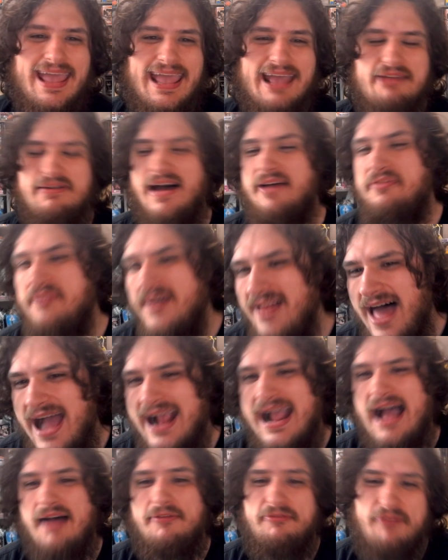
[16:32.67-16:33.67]
If I feel like
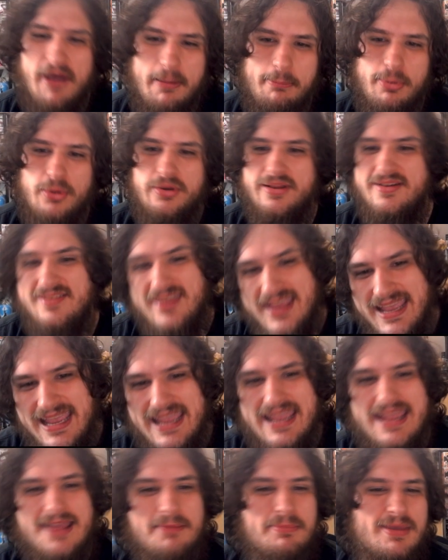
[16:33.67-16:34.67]
I fumbled a
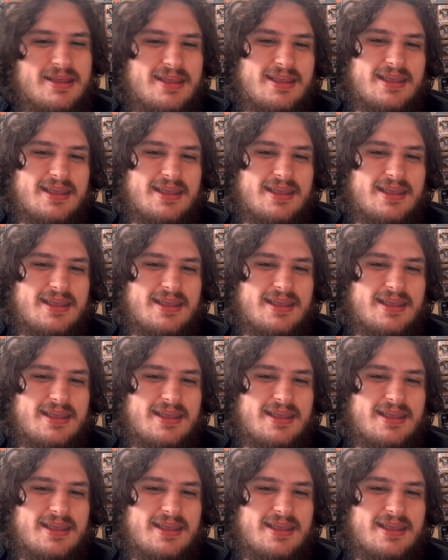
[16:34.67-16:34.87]
team,